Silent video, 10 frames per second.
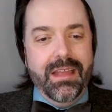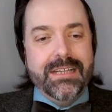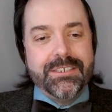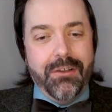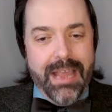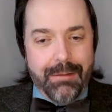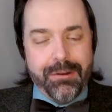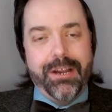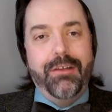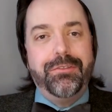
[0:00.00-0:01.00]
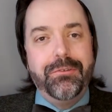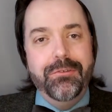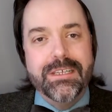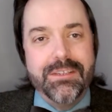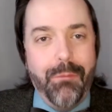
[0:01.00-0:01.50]
And so, we're going to go through
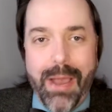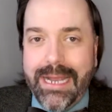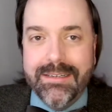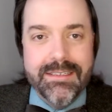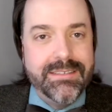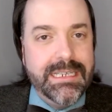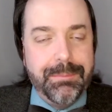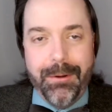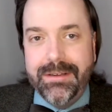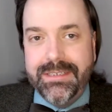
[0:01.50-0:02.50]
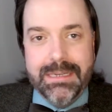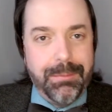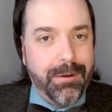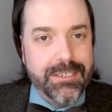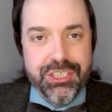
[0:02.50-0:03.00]
this and wade into deeper and
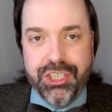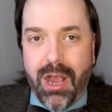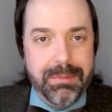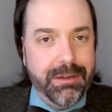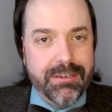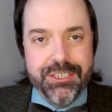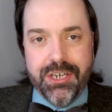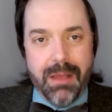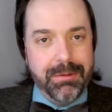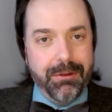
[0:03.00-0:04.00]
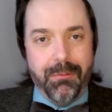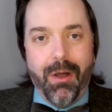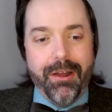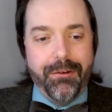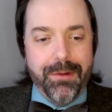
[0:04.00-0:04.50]
deeper and choppier
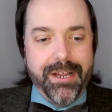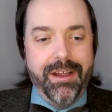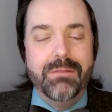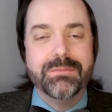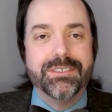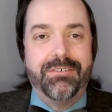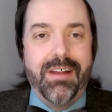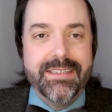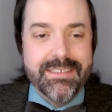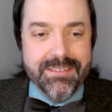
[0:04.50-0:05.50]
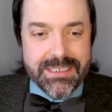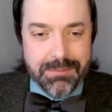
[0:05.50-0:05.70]
water when it comes to rights in this